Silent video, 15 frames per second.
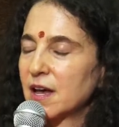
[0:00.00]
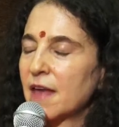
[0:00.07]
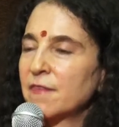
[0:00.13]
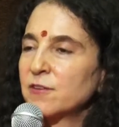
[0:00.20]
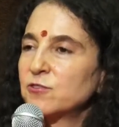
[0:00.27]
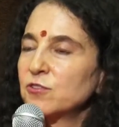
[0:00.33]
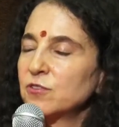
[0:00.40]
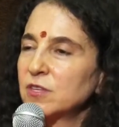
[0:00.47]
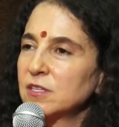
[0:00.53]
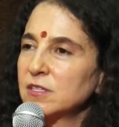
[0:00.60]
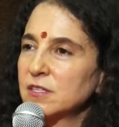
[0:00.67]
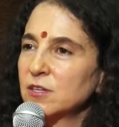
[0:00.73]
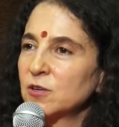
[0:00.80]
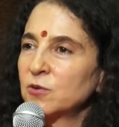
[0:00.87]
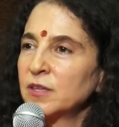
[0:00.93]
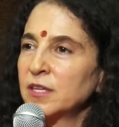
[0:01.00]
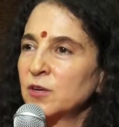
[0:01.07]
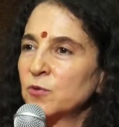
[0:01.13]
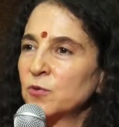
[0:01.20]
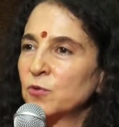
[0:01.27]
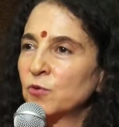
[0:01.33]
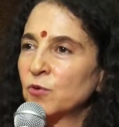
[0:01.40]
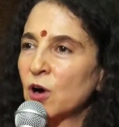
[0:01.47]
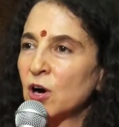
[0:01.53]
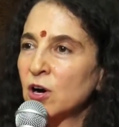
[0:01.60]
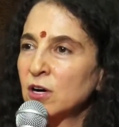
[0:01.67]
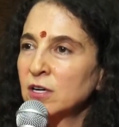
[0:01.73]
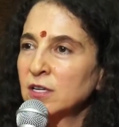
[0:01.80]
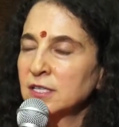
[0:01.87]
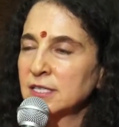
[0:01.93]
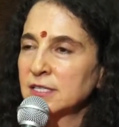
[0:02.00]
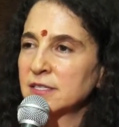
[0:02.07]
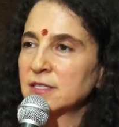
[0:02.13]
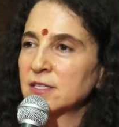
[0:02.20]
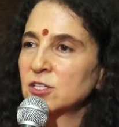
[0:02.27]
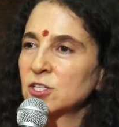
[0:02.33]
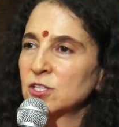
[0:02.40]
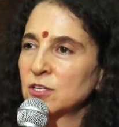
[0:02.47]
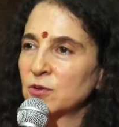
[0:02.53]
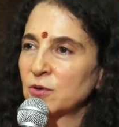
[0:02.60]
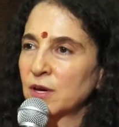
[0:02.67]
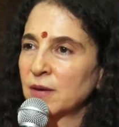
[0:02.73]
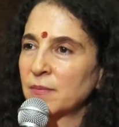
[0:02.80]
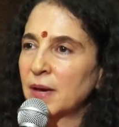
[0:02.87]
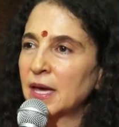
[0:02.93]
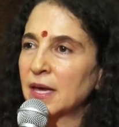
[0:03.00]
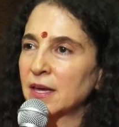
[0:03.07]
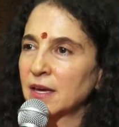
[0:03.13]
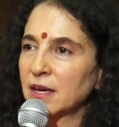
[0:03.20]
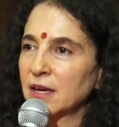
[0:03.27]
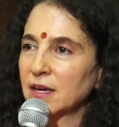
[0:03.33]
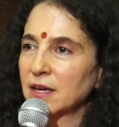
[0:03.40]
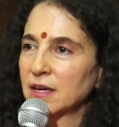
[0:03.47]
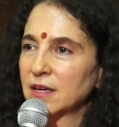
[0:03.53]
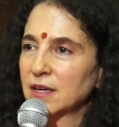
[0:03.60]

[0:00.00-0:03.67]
And the truth is, the only wrong decision you can make